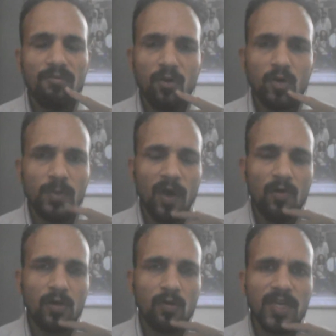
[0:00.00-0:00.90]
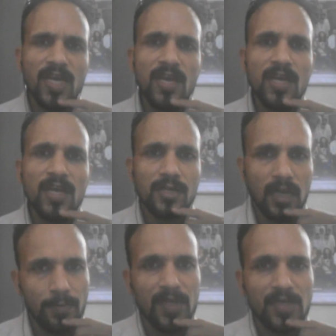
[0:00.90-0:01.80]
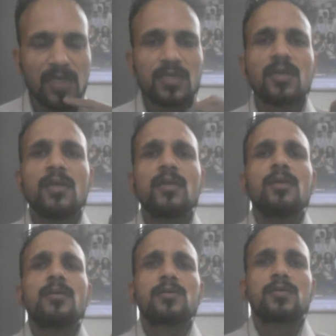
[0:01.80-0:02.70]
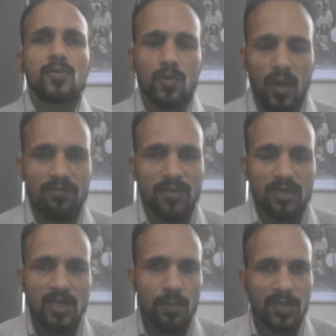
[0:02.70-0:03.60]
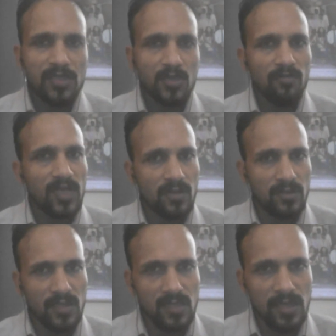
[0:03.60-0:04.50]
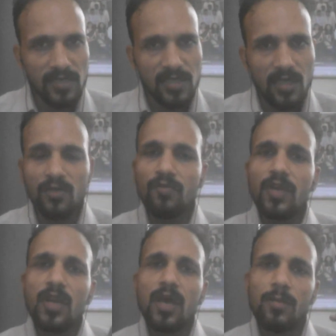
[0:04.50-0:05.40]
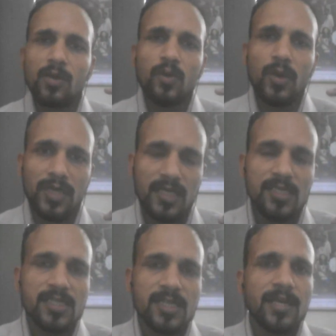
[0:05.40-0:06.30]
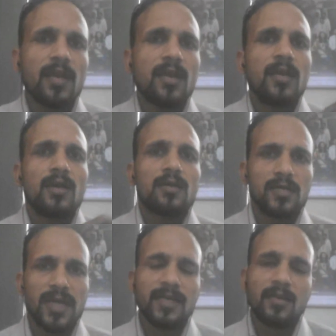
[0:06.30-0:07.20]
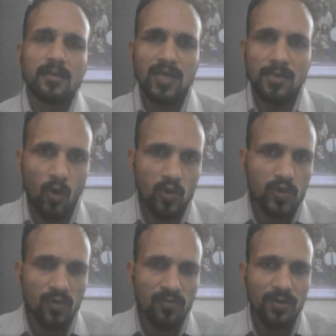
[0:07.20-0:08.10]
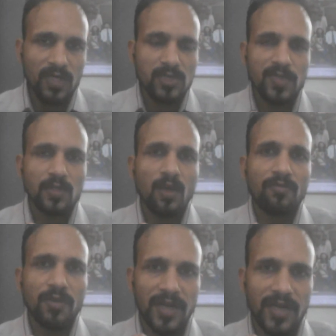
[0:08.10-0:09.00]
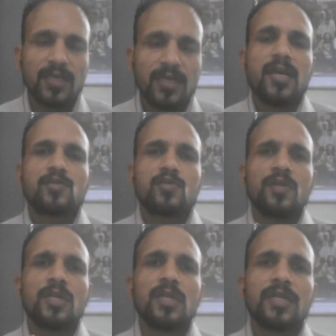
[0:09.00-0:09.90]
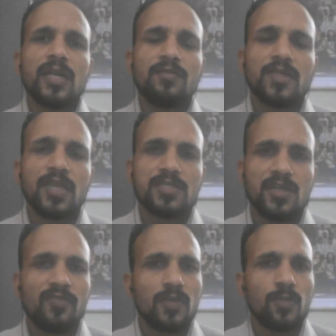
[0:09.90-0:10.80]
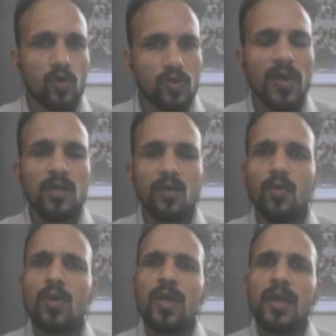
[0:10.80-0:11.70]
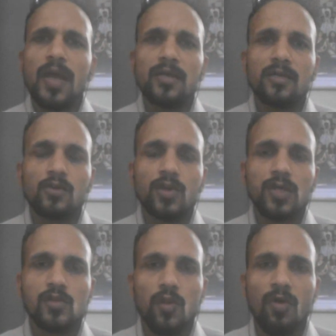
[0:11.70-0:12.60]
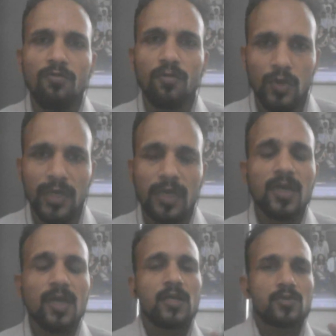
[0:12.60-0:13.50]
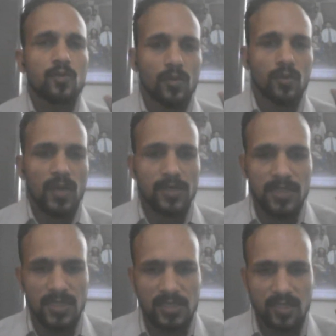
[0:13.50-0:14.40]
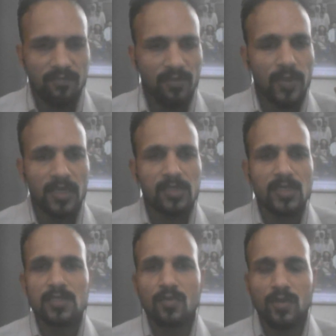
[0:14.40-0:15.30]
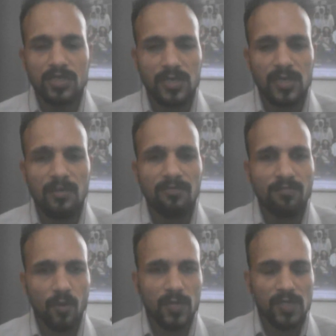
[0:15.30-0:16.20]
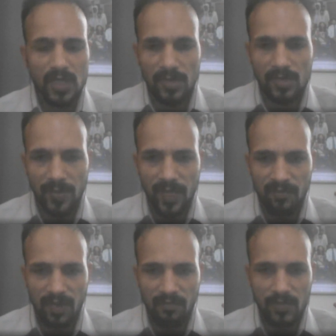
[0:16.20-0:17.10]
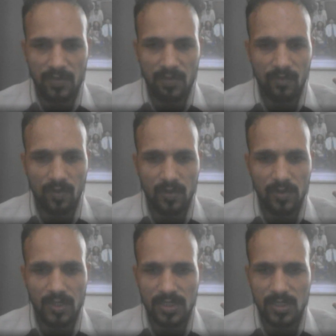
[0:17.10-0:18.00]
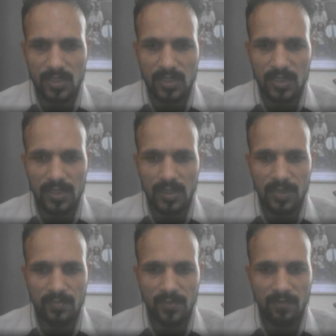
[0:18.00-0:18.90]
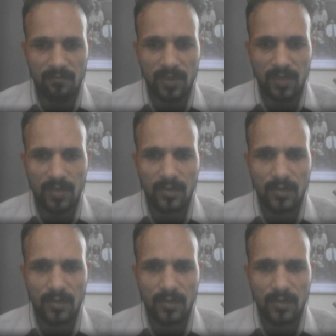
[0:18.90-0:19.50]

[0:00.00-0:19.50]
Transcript: fourth power of the temperature. So after the completion of this lecture, you will able to understand that the modes of transmission of heat actually related with the Stephen Boltzmann law and Newton's law of cooling. So just we begin just our journey from this MS Paint file. First of all, just see this MS Paint file.